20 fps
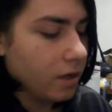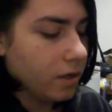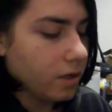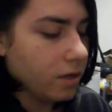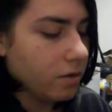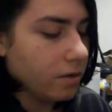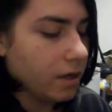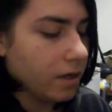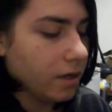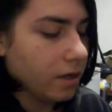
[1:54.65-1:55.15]

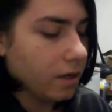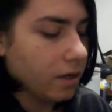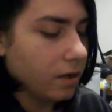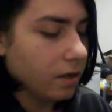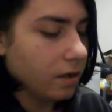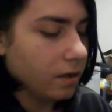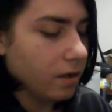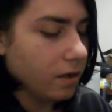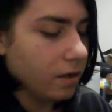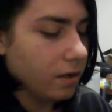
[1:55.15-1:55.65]
You
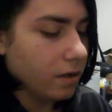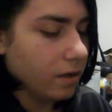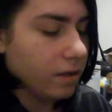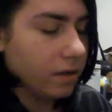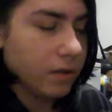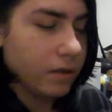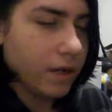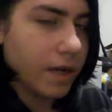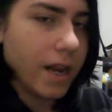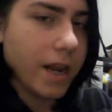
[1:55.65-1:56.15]
can't
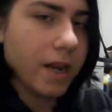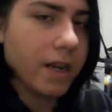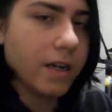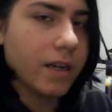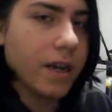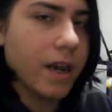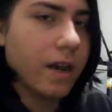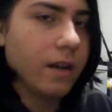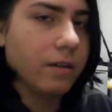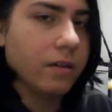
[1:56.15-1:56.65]

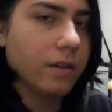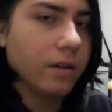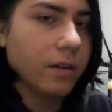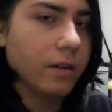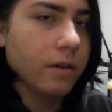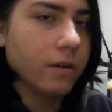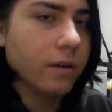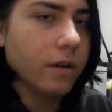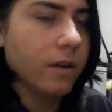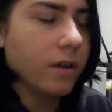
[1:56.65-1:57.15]

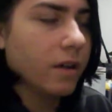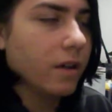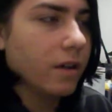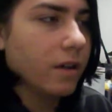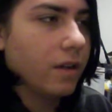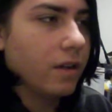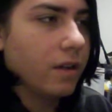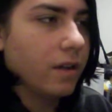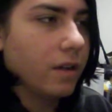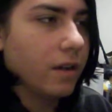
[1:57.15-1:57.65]
download
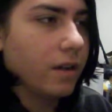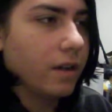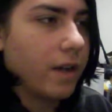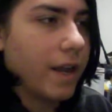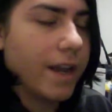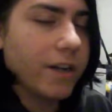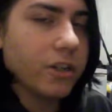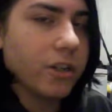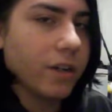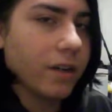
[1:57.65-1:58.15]

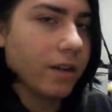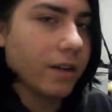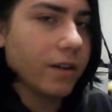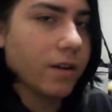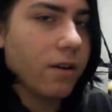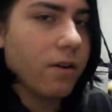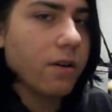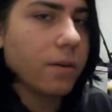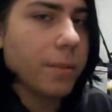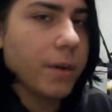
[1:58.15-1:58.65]
catching a
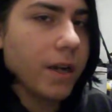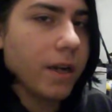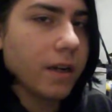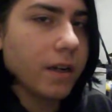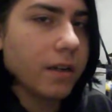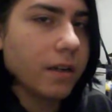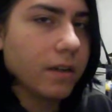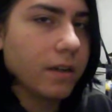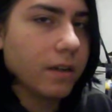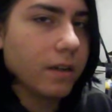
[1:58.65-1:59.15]
guitar pick.